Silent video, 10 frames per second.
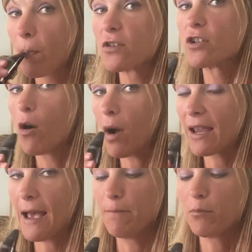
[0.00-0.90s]
So
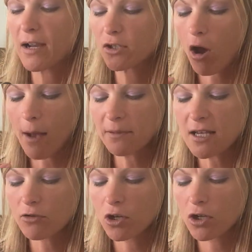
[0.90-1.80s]
again, my top
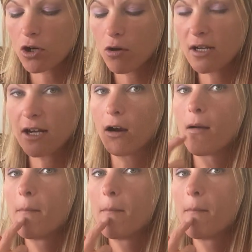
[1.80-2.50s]
teeth are gonna go on here.